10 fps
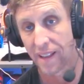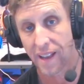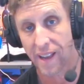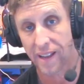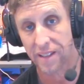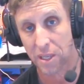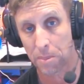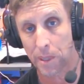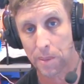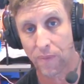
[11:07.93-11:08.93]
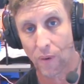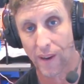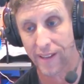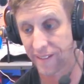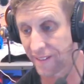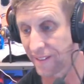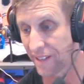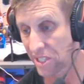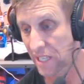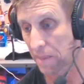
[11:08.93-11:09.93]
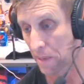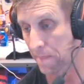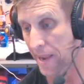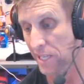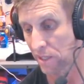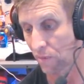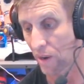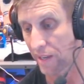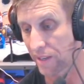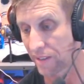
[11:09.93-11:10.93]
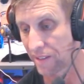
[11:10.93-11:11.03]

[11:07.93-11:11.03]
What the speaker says: and Khabib fight is going to be a massive one.